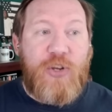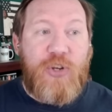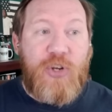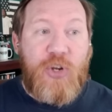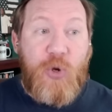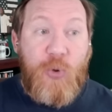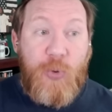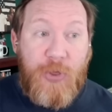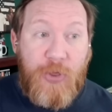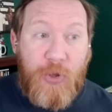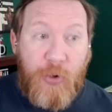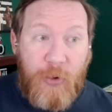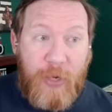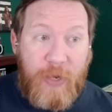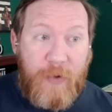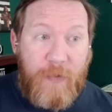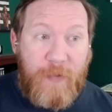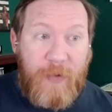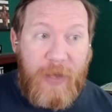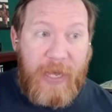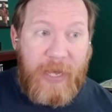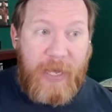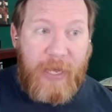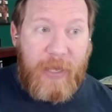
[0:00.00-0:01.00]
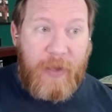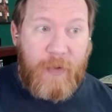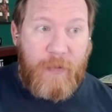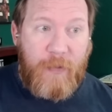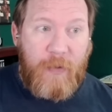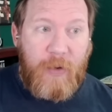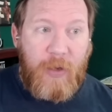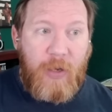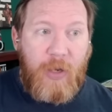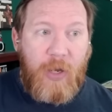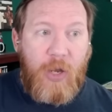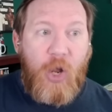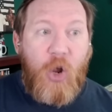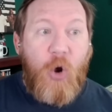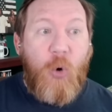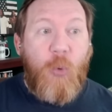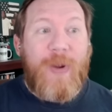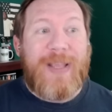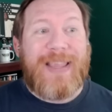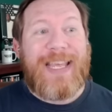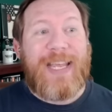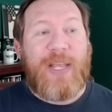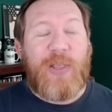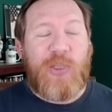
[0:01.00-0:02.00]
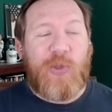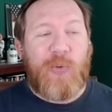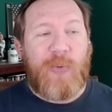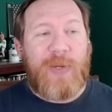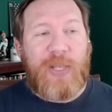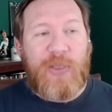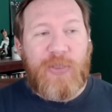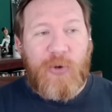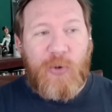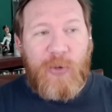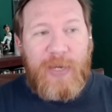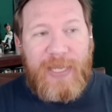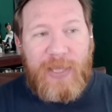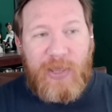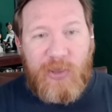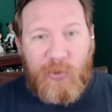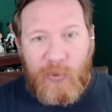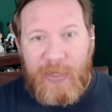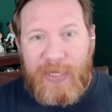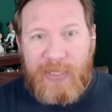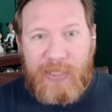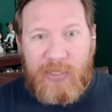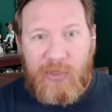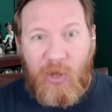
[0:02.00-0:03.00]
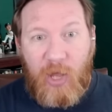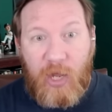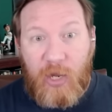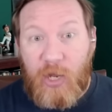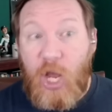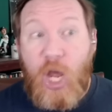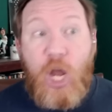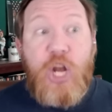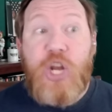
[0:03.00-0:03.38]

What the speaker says: 235 with a 333 slug.